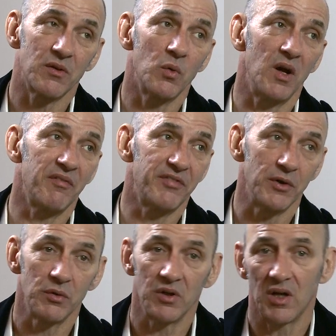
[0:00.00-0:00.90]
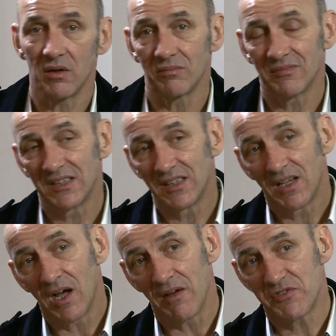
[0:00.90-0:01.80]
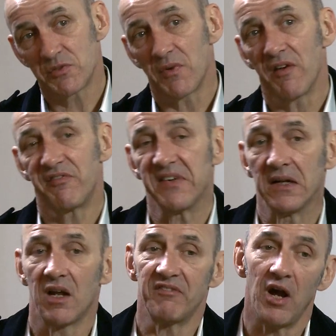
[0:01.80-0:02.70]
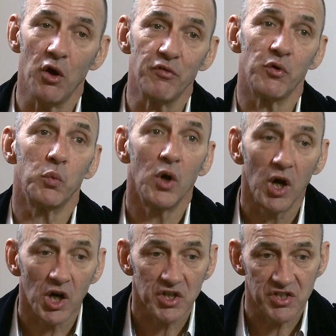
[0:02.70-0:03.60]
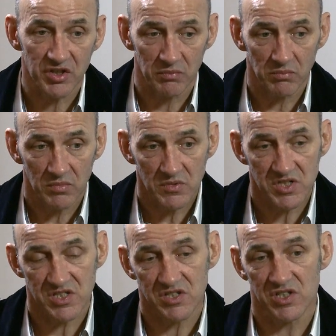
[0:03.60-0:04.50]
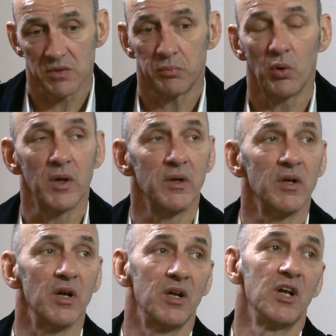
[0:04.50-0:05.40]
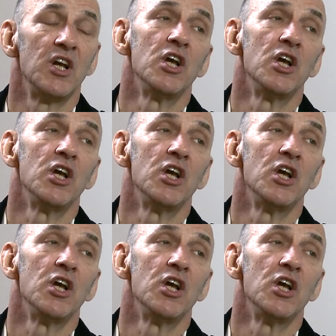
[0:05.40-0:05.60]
Quite a few that I feel I've overworked them to the point that